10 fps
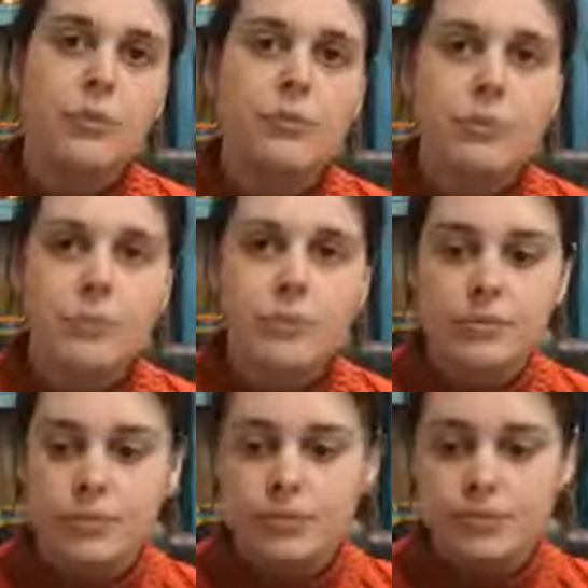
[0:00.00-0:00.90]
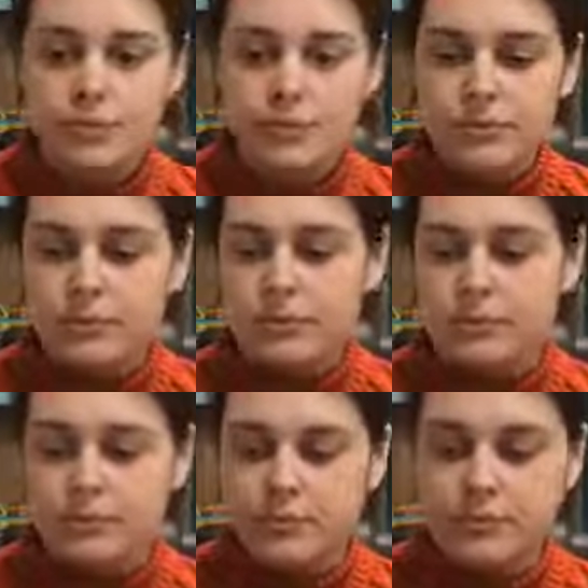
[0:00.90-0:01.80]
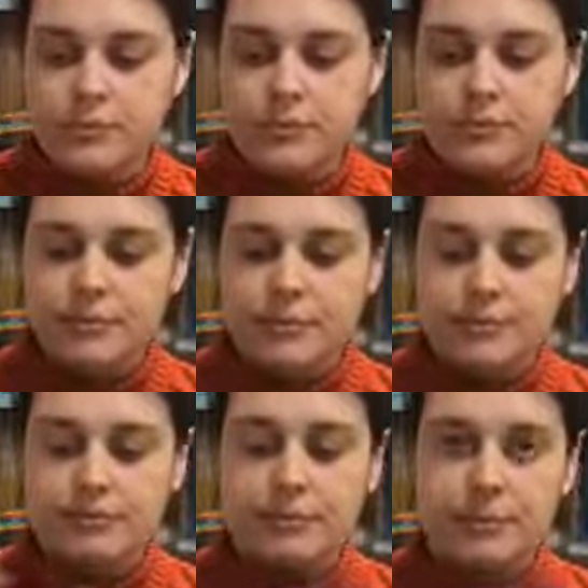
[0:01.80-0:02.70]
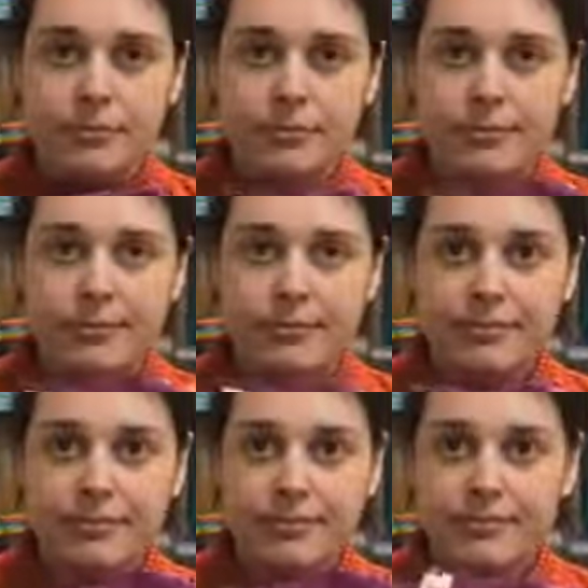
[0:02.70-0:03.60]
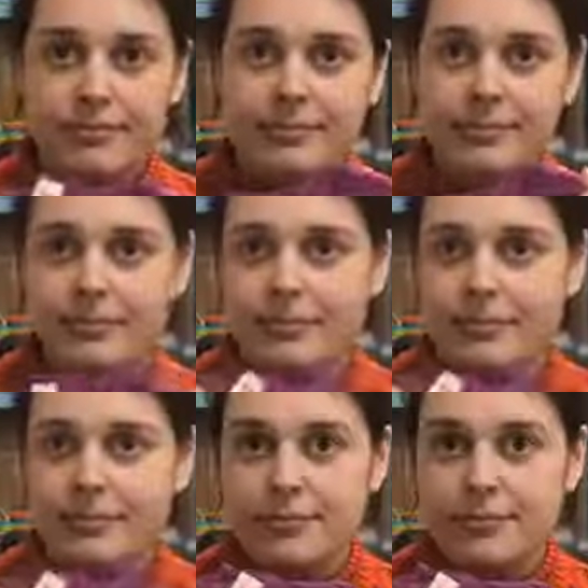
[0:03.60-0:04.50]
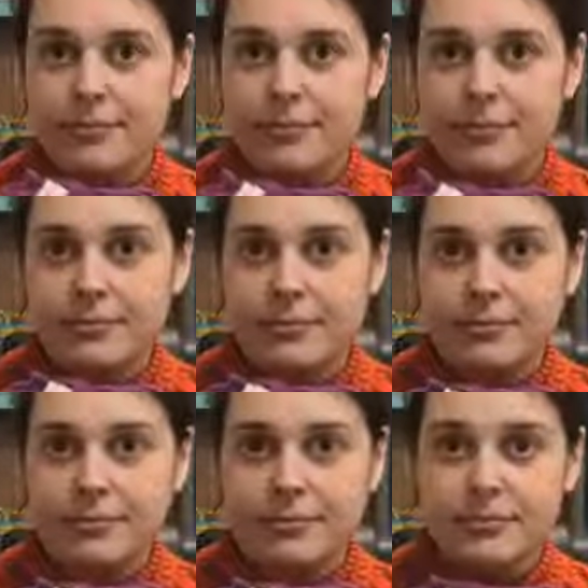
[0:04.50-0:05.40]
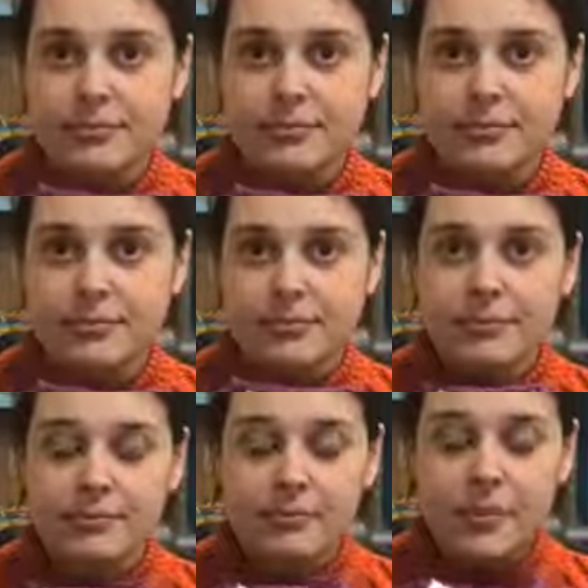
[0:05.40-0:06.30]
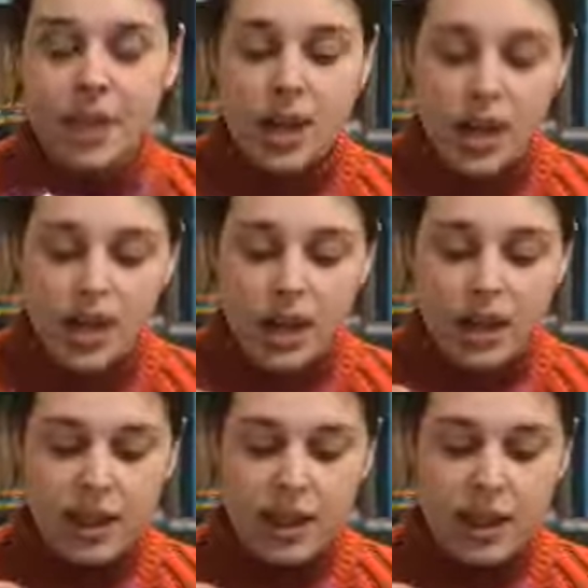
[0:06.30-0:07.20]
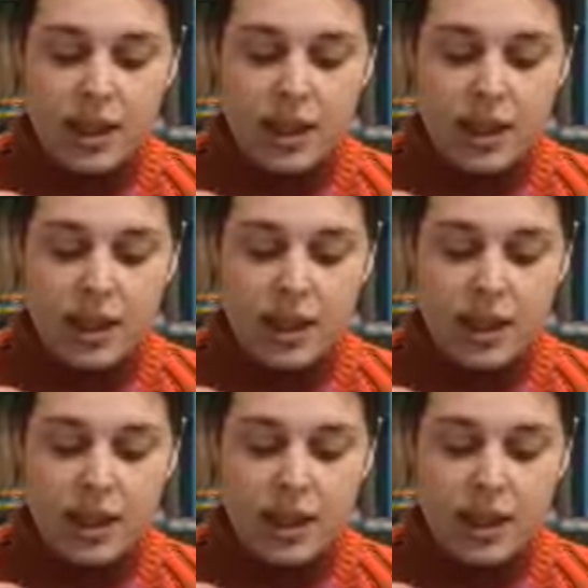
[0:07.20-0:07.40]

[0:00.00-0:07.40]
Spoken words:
We've had Flip for a good few years, and that is probably still my favourite nappy type of system.